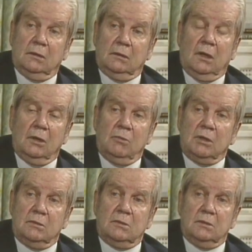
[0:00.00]
I
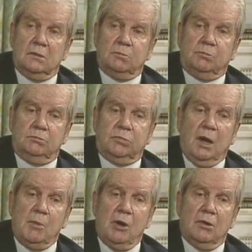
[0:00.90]
went
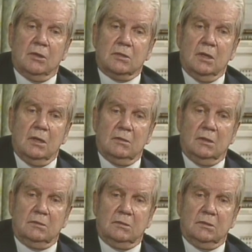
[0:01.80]
primarily to say
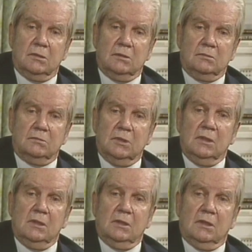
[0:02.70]
that
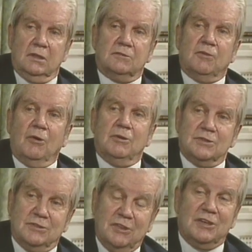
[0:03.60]
as far
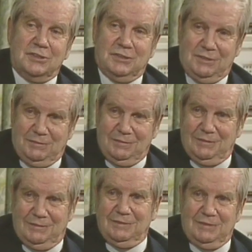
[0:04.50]
as this
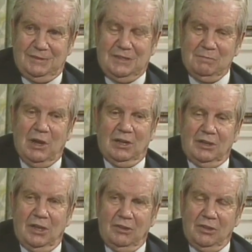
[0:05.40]
symbolic
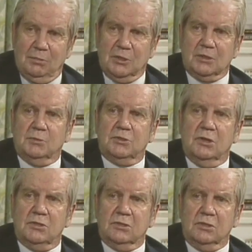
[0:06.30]
head of the Episcopal
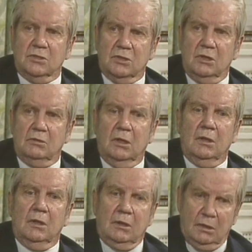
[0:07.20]
Church is concerned,
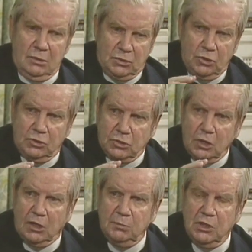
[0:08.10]
the church has
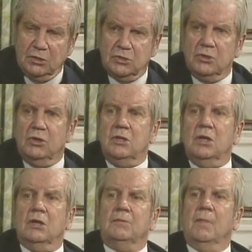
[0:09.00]
got to be concerned
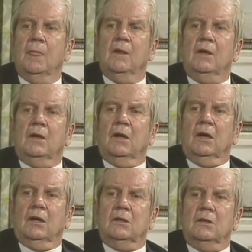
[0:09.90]
here
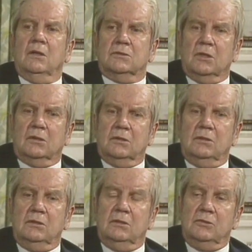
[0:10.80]
and has got
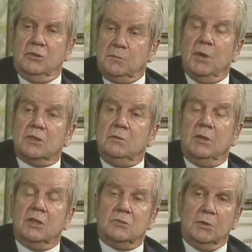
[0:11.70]
to do its best to
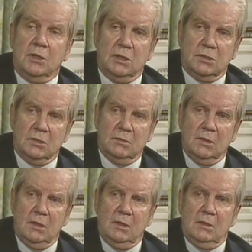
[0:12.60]
make its witness. Sure.
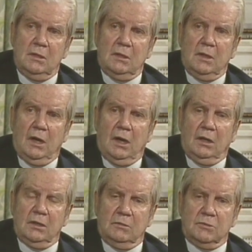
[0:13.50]

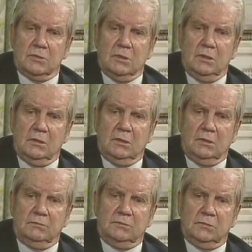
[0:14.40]
Uh, it was a
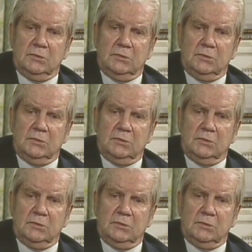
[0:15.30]
um,